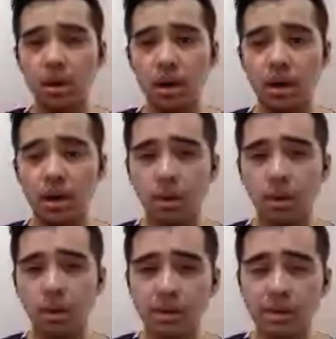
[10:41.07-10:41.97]
water
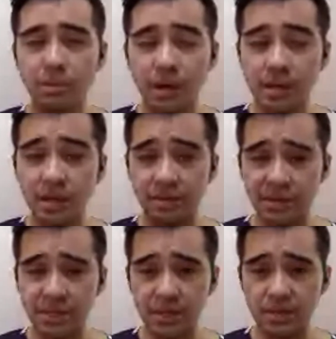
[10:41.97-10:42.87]
body deficit.
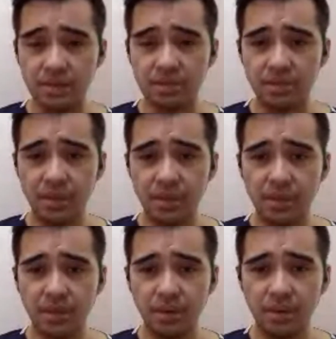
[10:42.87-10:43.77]

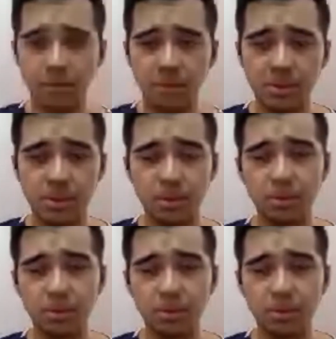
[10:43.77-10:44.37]
So